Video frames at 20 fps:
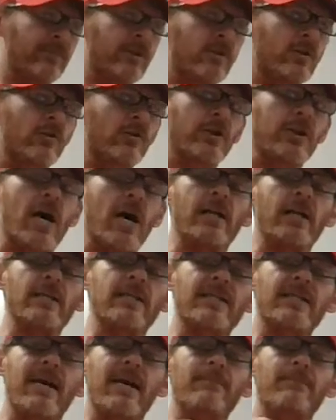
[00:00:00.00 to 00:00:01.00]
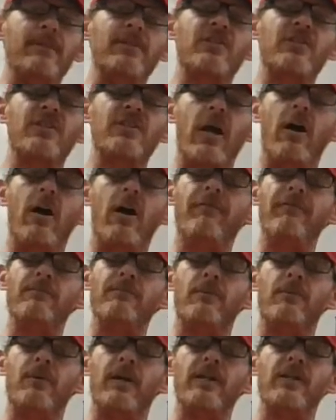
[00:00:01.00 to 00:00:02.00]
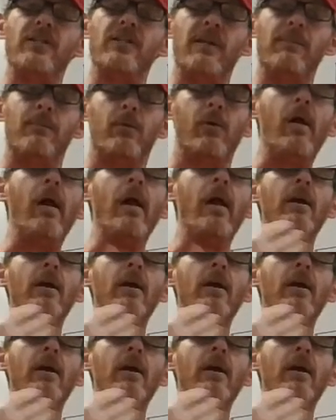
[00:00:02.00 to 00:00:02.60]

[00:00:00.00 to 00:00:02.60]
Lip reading: So the concept itself is pretty simple.